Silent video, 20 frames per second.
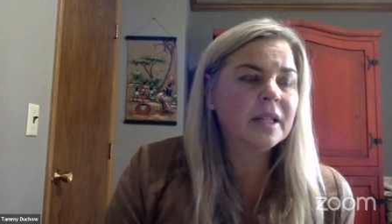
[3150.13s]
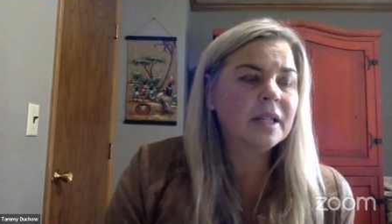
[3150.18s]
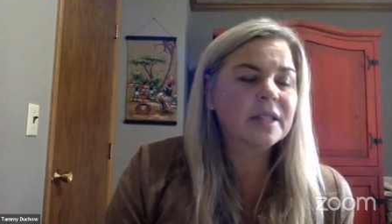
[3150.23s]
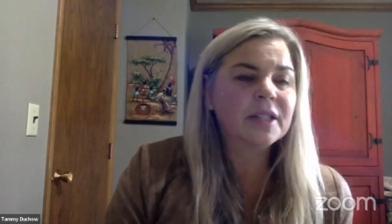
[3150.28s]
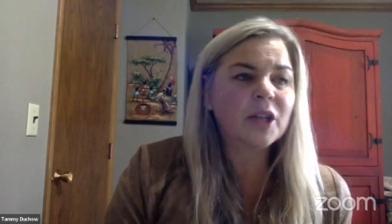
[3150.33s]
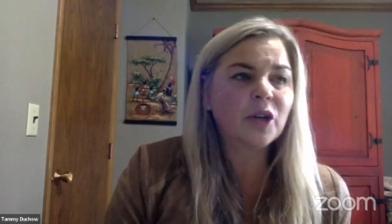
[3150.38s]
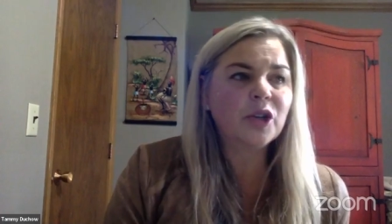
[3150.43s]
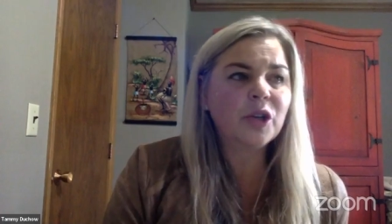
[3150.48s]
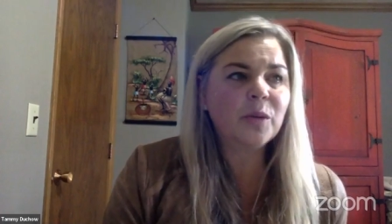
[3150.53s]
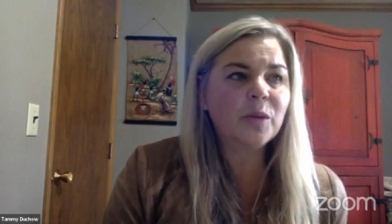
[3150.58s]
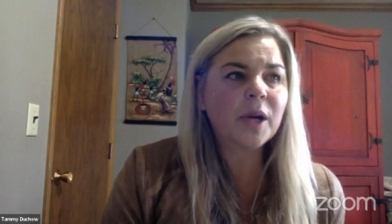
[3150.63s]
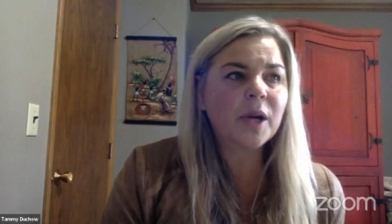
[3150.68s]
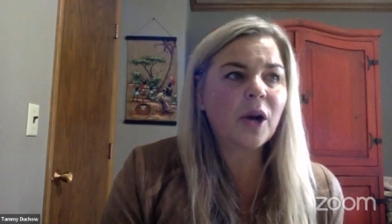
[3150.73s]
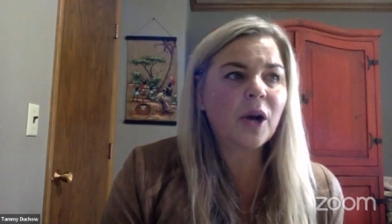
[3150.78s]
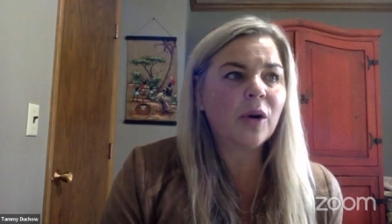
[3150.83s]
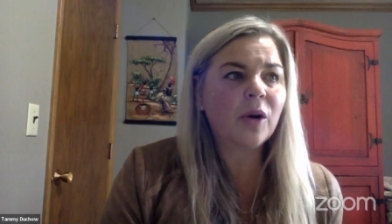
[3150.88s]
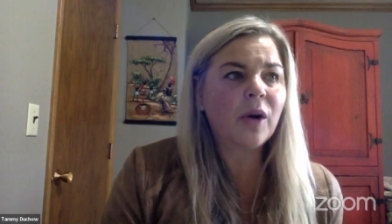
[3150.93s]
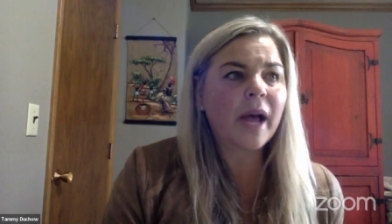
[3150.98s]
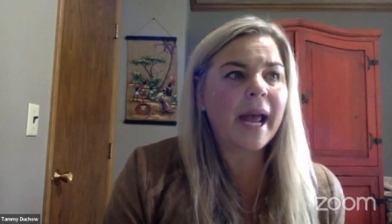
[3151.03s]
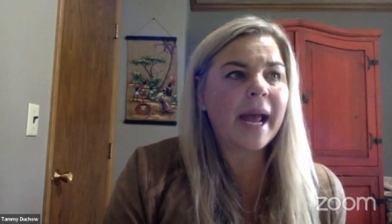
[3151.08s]
So you would
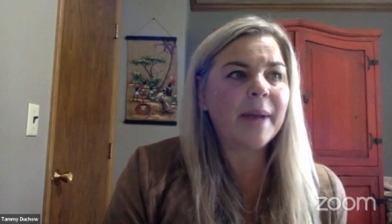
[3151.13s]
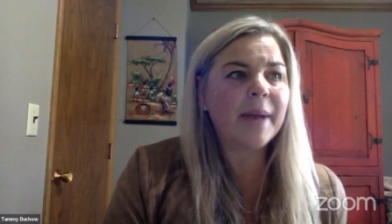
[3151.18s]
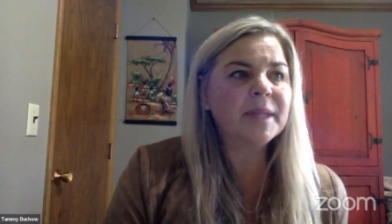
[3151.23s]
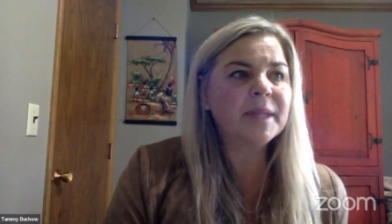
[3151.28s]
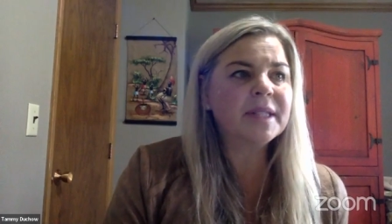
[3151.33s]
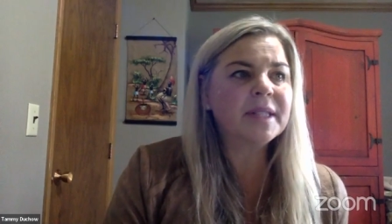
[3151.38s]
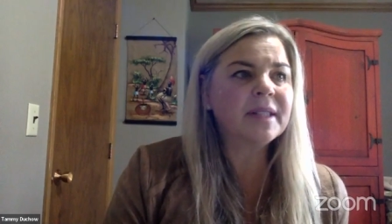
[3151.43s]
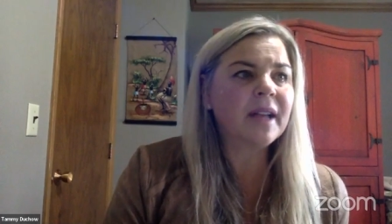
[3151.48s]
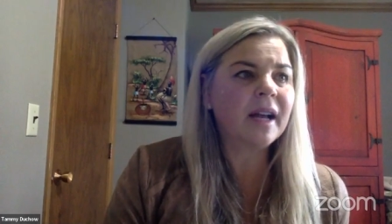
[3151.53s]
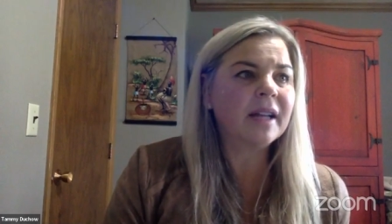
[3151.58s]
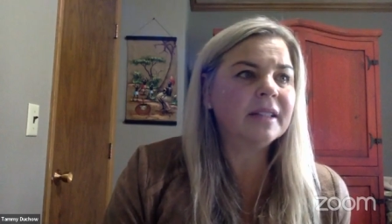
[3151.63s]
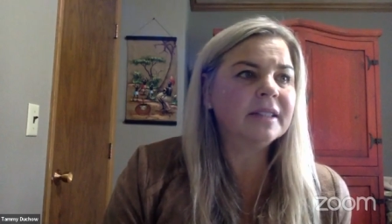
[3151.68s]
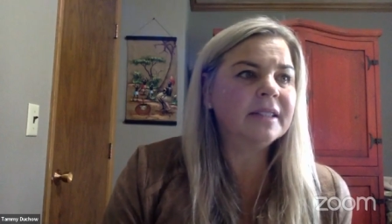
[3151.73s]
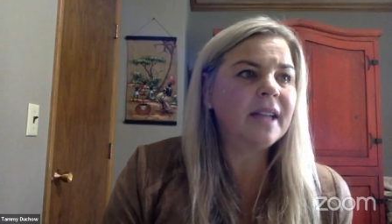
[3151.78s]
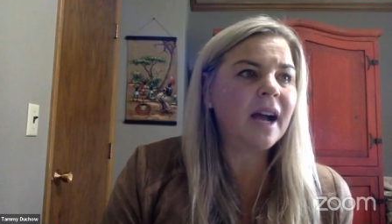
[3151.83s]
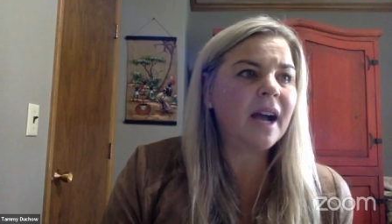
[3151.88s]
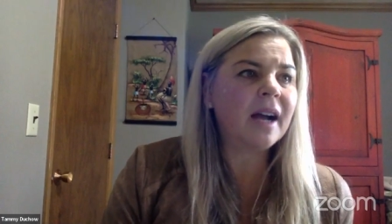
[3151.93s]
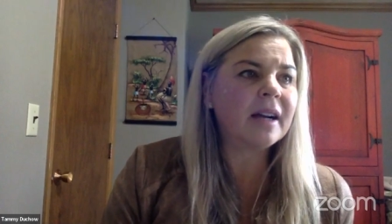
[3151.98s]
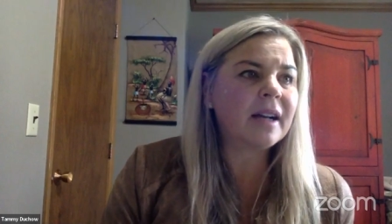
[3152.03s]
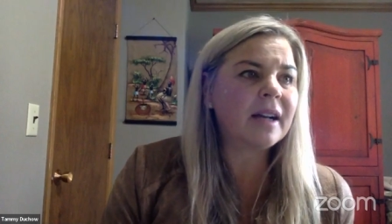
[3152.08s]
go
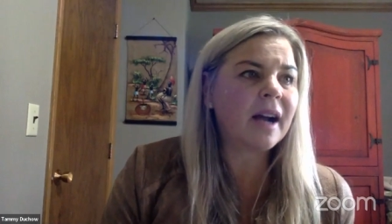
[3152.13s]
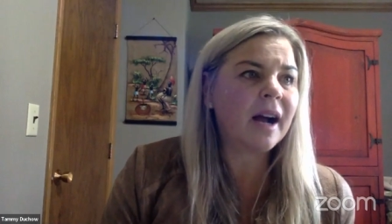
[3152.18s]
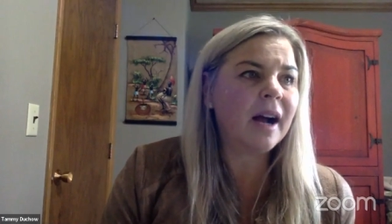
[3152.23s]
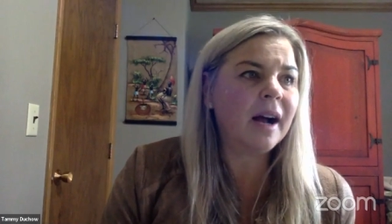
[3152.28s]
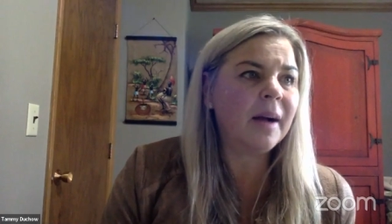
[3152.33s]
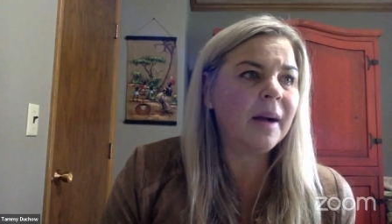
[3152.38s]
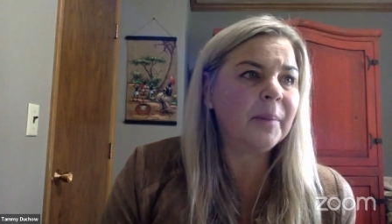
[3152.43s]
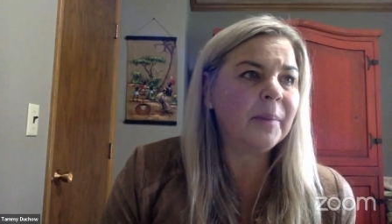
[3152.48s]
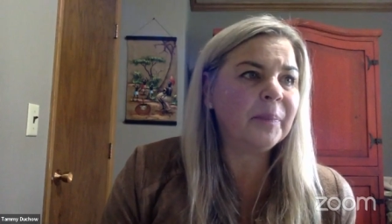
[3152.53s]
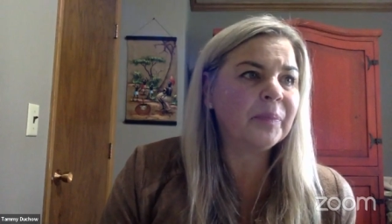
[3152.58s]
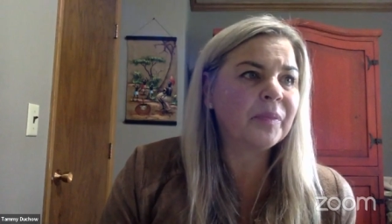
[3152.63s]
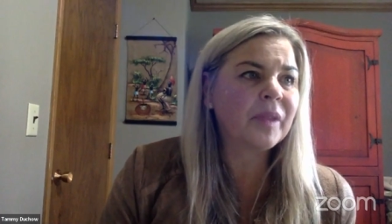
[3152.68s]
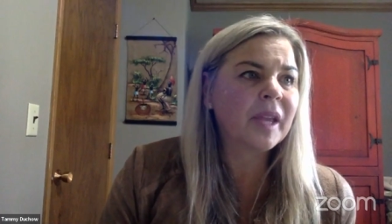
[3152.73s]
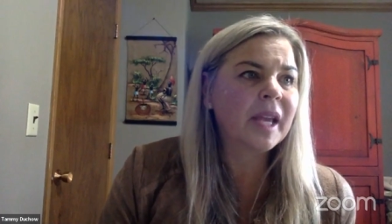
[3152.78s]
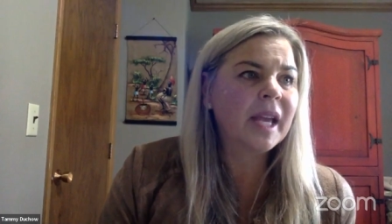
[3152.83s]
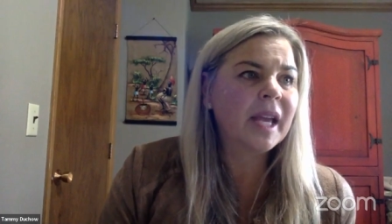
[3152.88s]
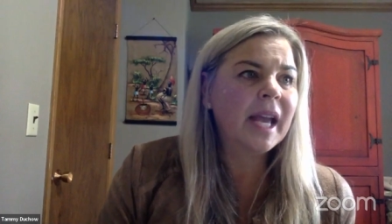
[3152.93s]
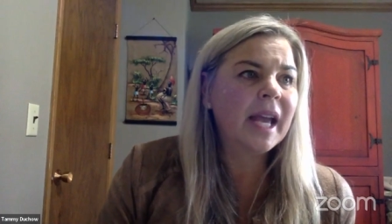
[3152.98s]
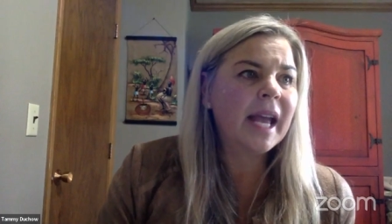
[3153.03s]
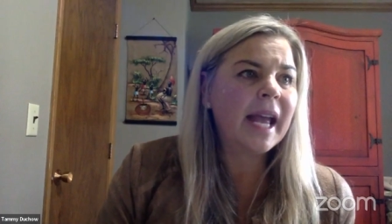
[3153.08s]
amazon.com
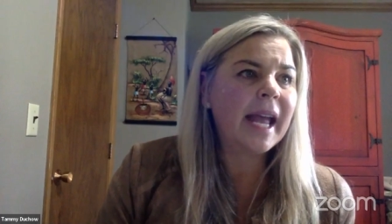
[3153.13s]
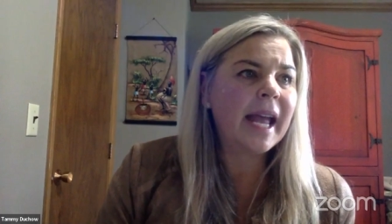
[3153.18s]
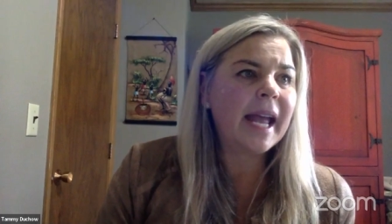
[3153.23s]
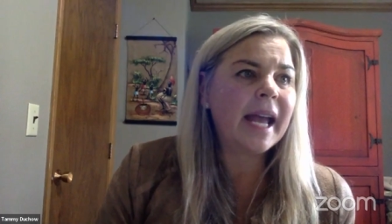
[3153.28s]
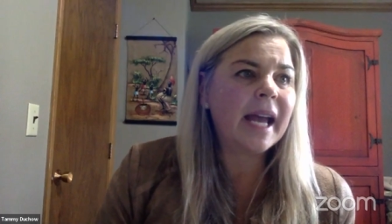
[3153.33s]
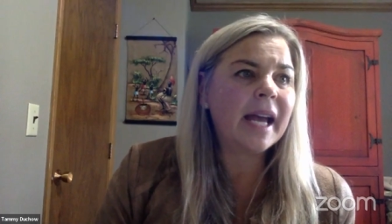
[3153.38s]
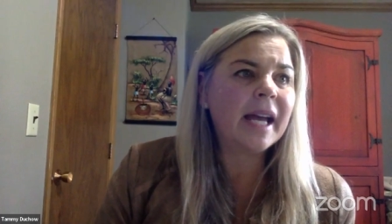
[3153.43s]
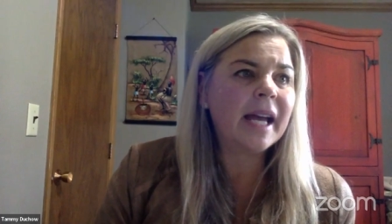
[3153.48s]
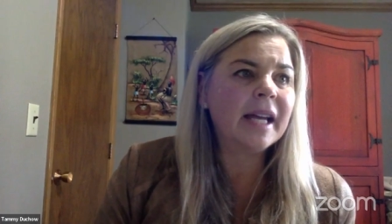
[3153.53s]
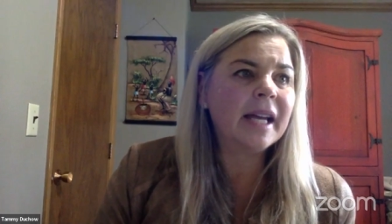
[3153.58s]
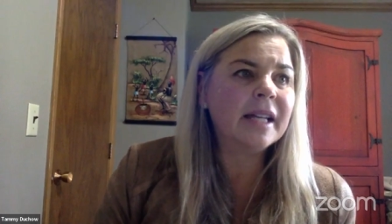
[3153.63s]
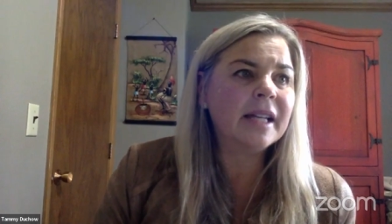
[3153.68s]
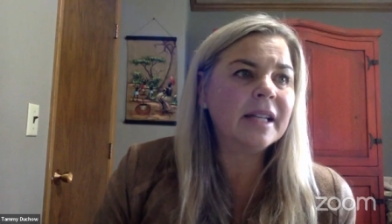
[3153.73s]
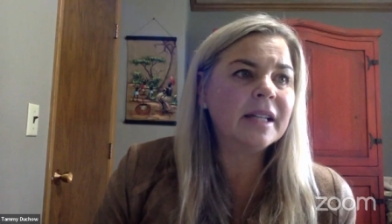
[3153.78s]
and